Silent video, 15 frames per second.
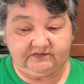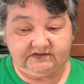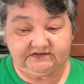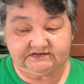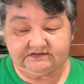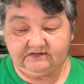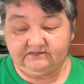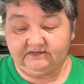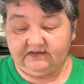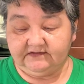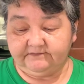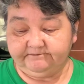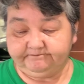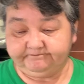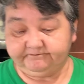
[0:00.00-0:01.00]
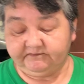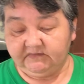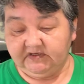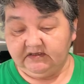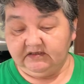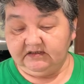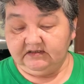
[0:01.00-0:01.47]
this so far.
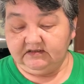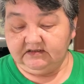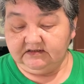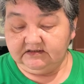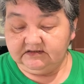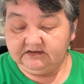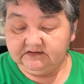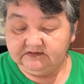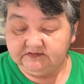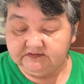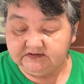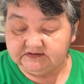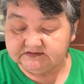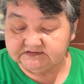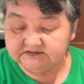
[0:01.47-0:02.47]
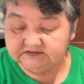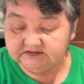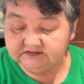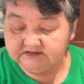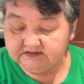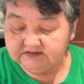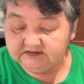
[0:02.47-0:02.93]
And this
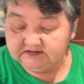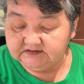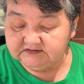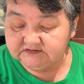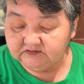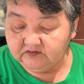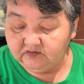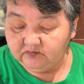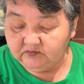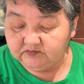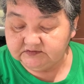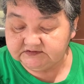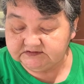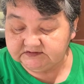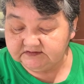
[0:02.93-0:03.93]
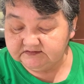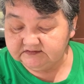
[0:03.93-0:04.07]
is almost